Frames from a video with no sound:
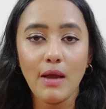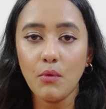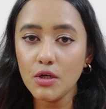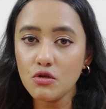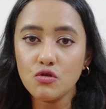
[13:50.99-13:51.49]
I
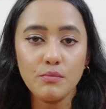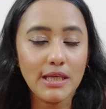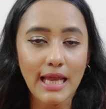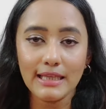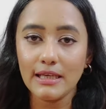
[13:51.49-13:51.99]
want you to
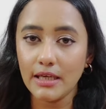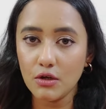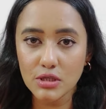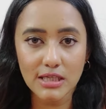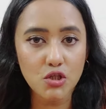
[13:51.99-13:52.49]
be like that
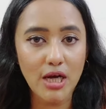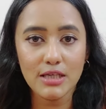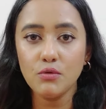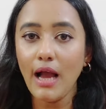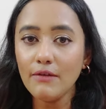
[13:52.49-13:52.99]
innocent
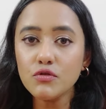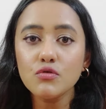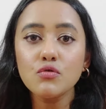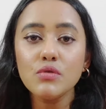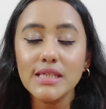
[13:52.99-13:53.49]
child, you have
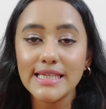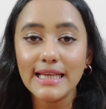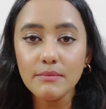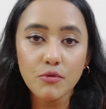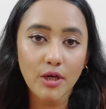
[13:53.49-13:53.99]
to do it
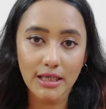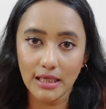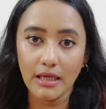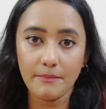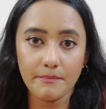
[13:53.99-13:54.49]

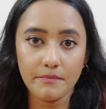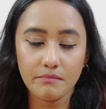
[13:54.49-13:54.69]
deliberately.